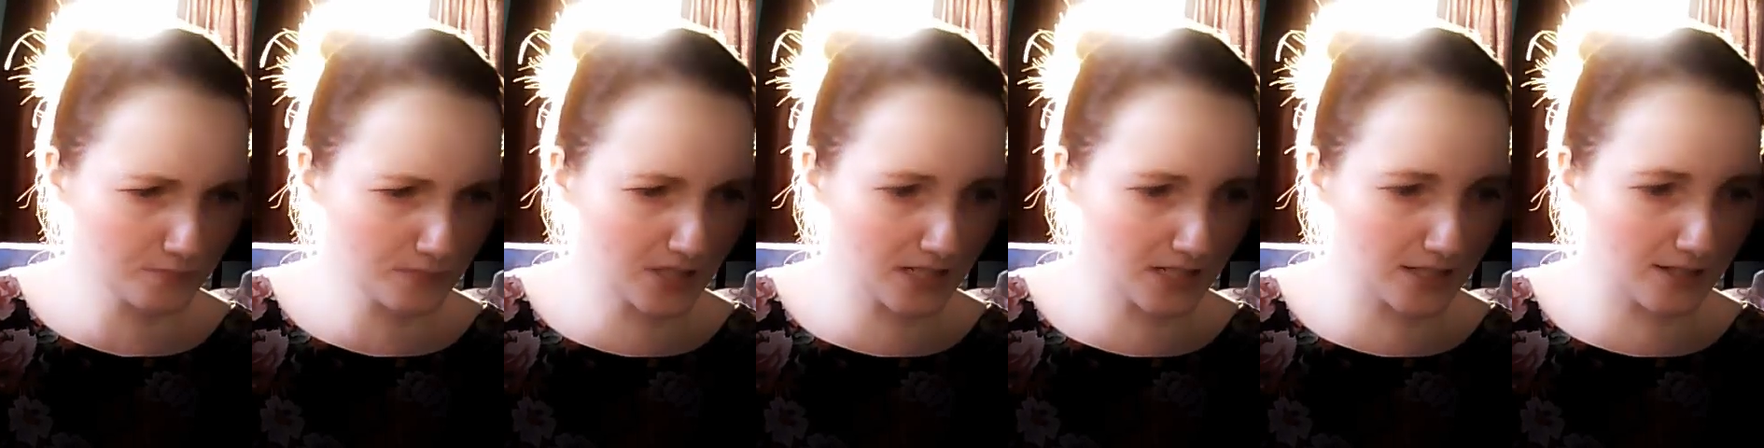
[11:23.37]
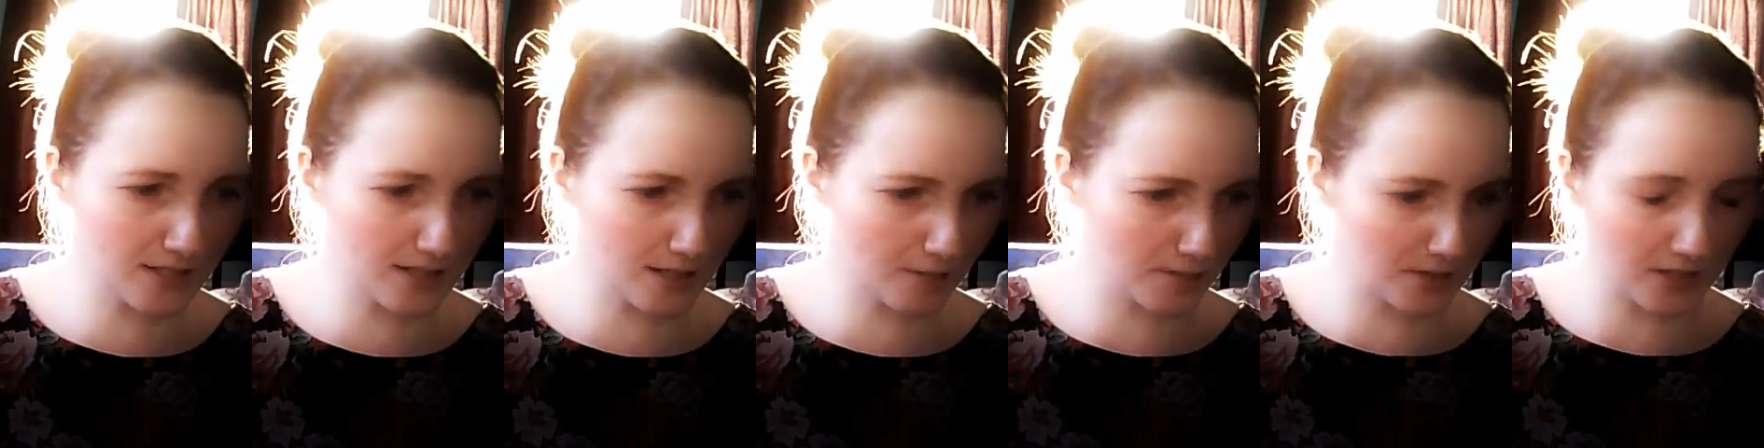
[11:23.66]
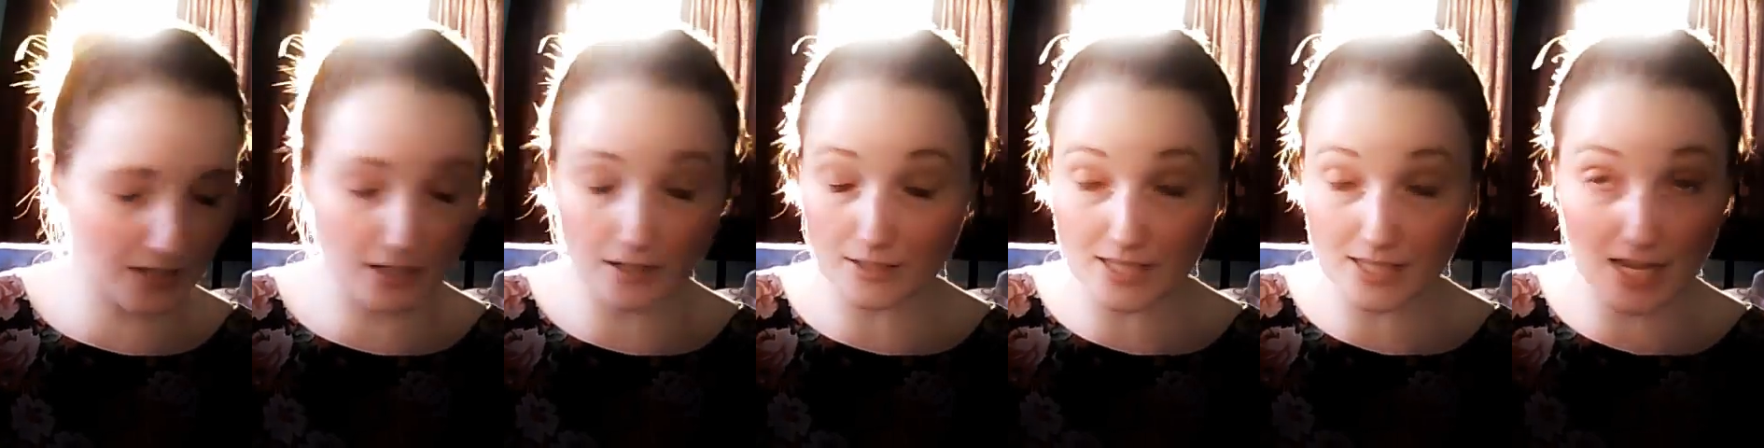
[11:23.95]

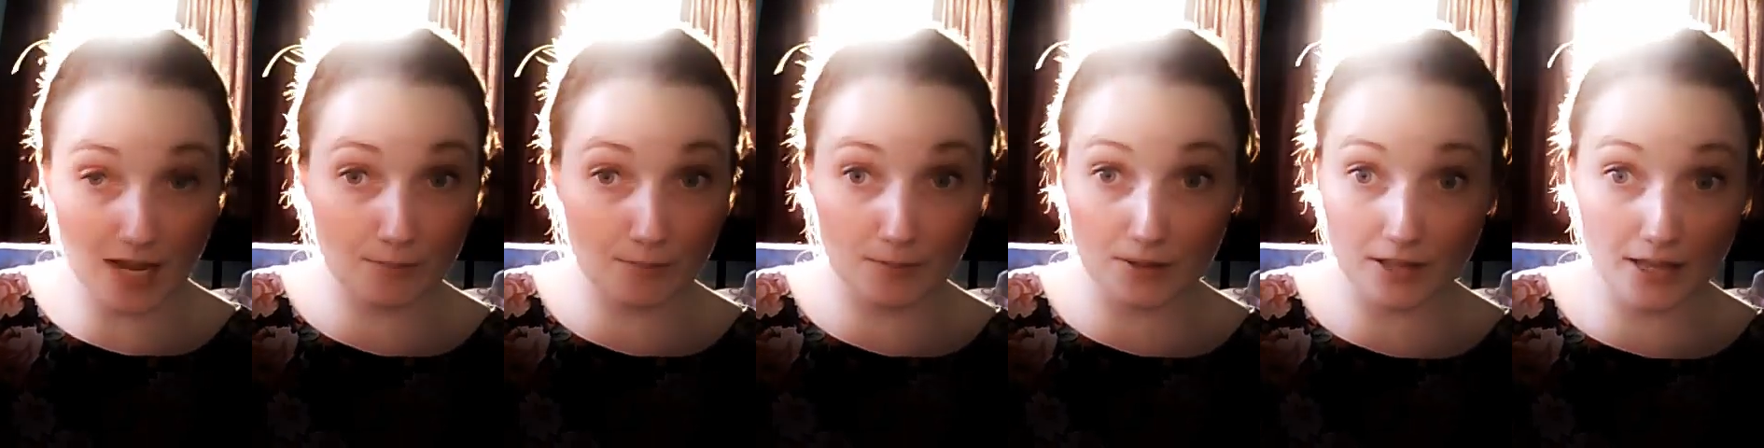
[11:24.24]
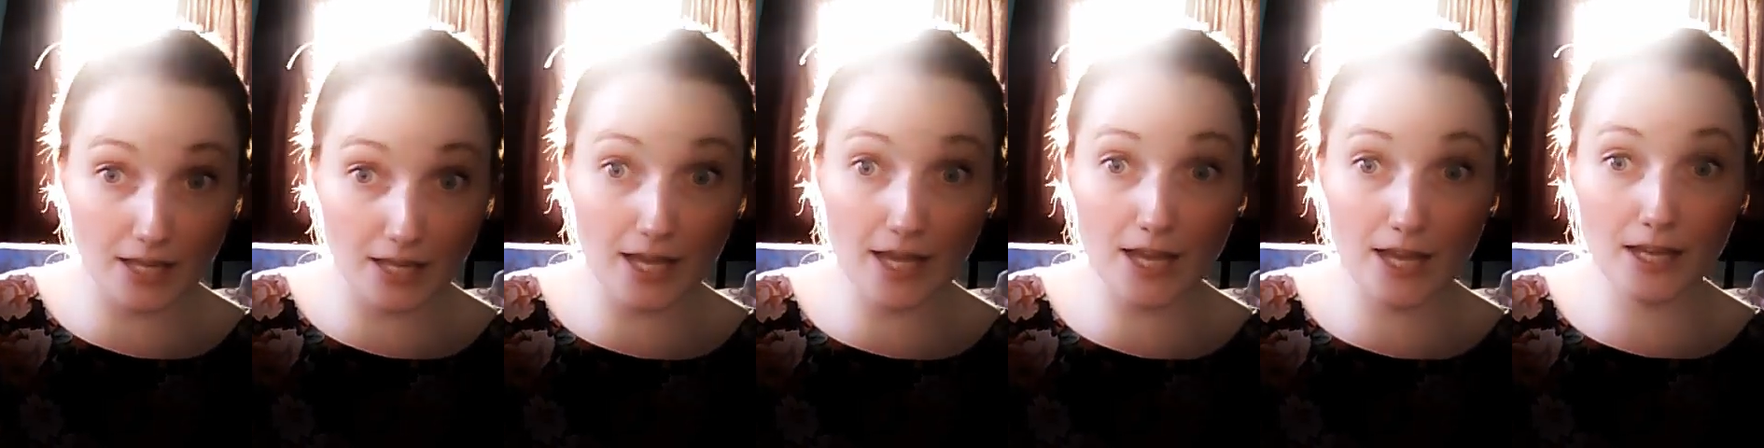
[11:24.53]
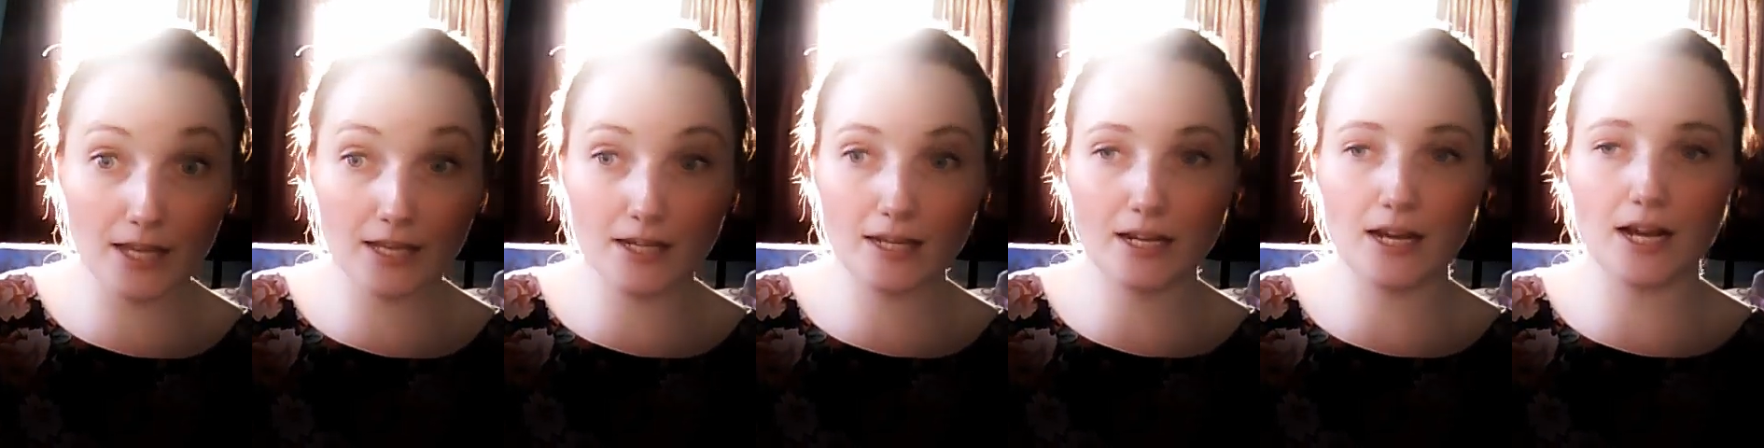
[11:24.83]
something else happened
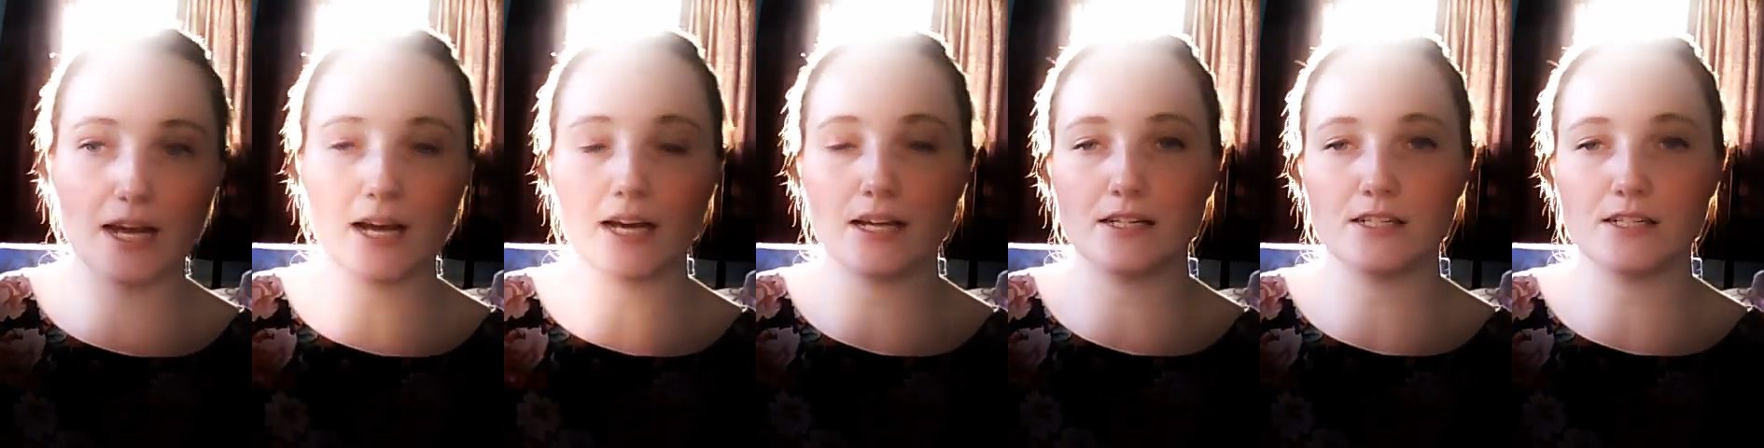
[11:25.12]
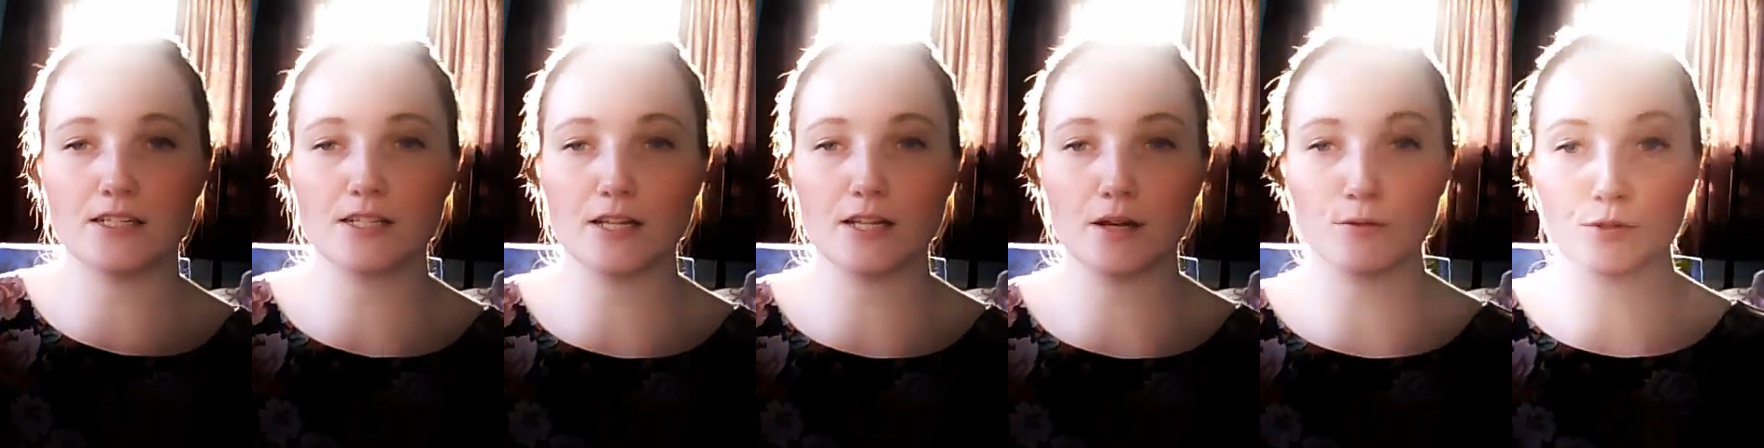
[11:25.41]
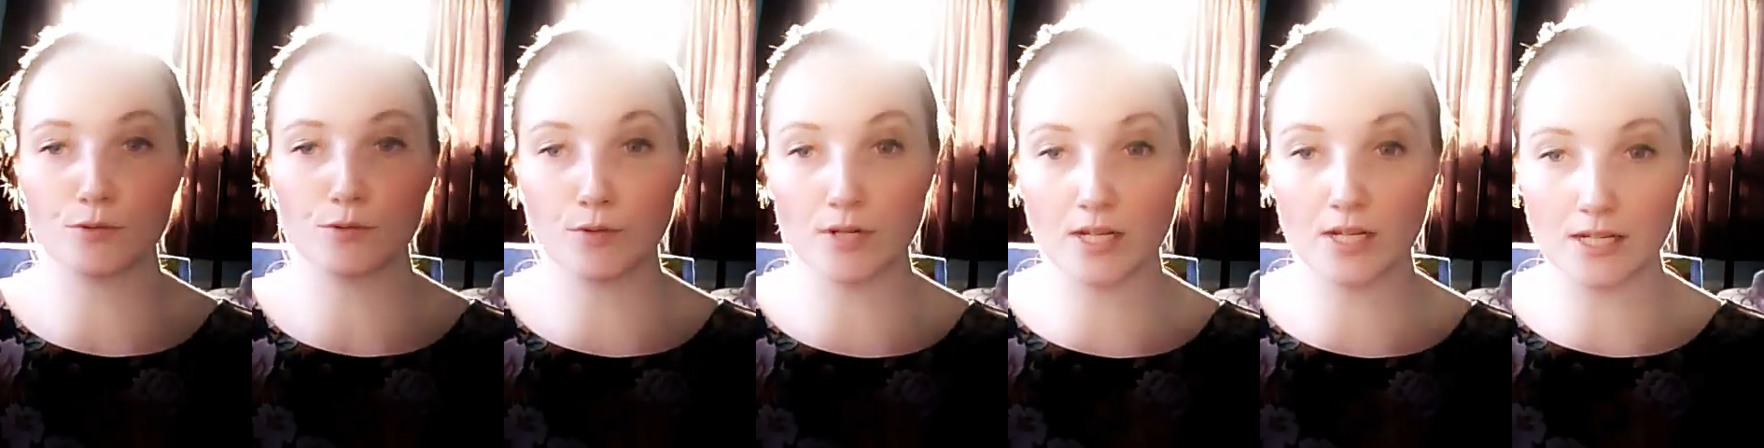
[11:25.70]
then and I
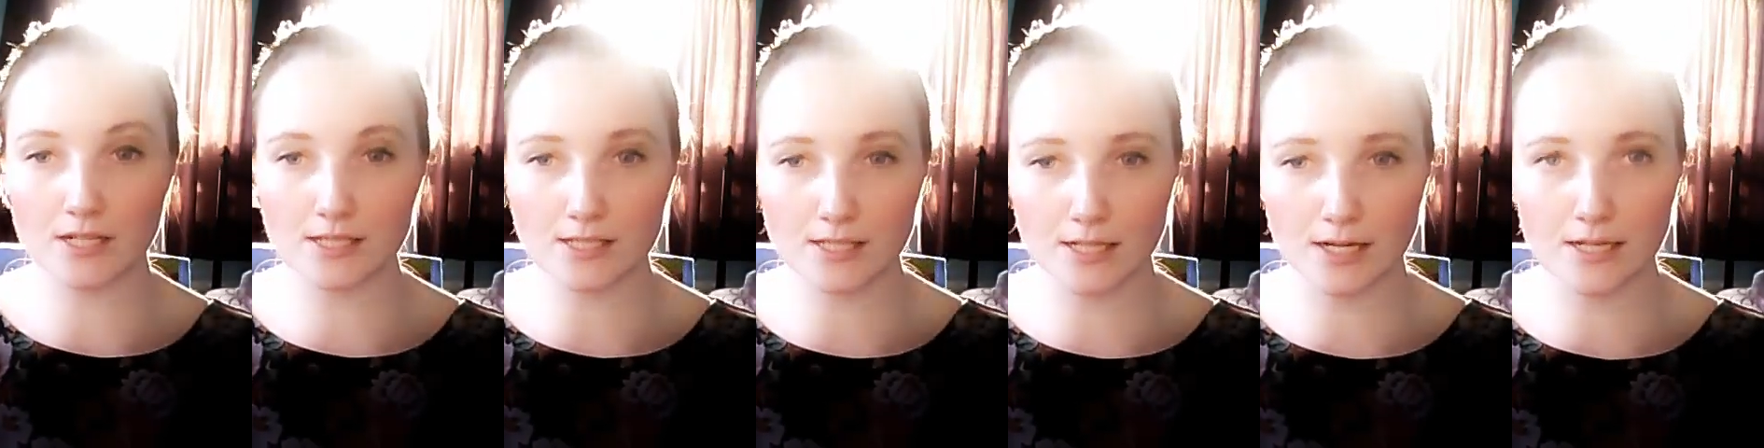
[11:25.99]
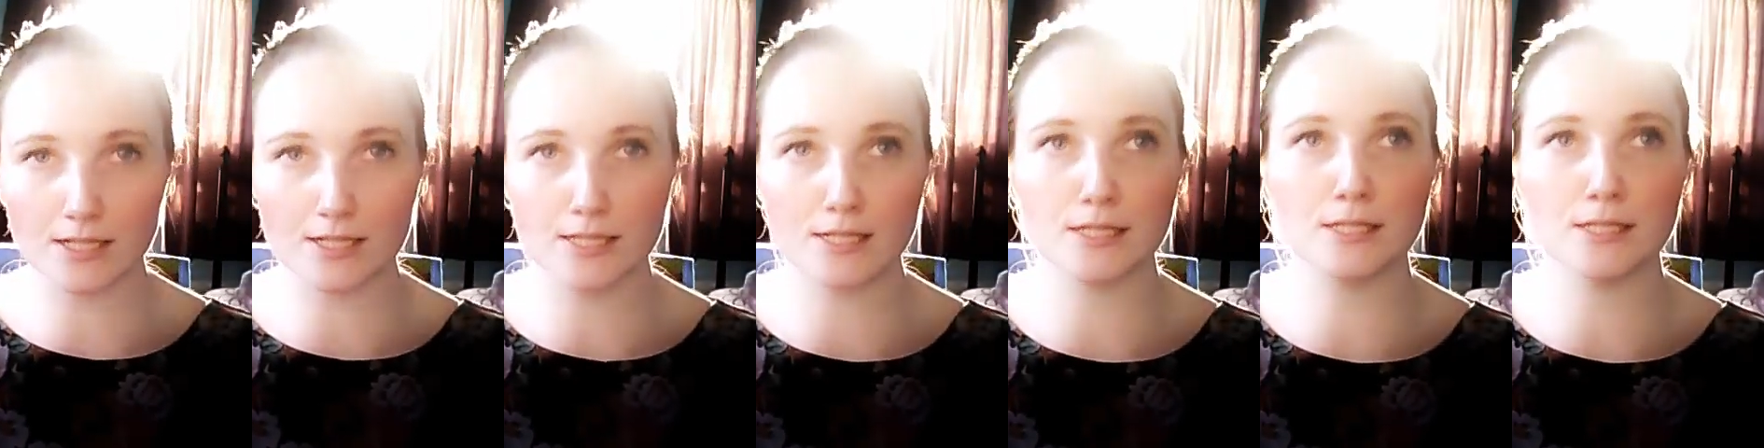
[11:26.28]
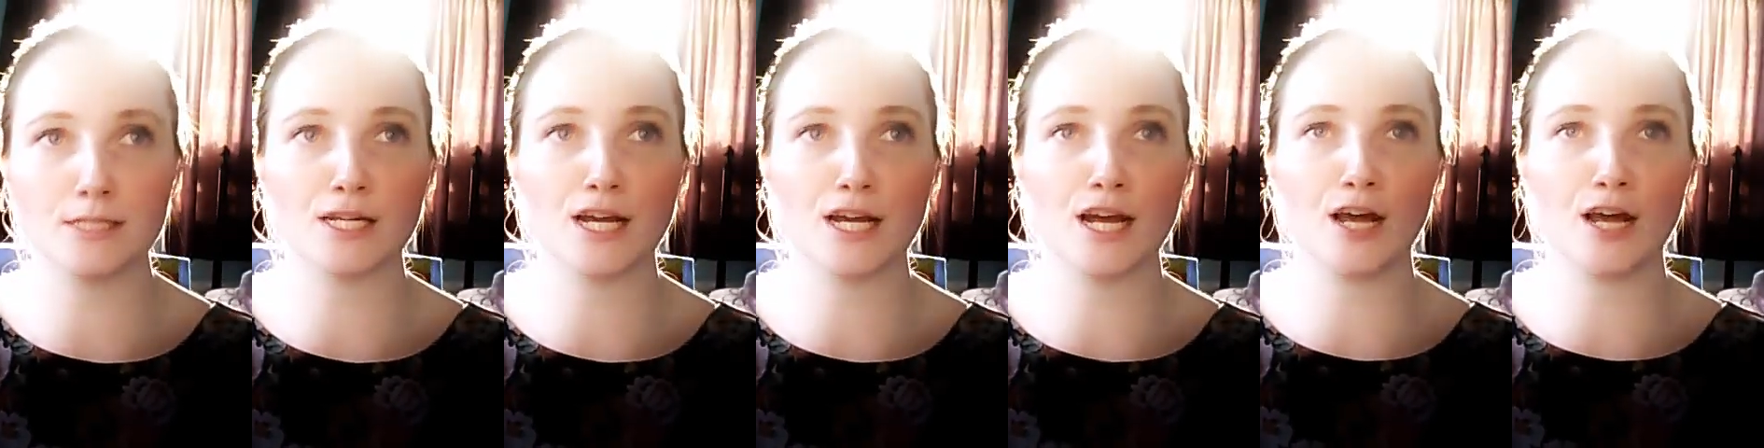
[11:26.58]
was really excited.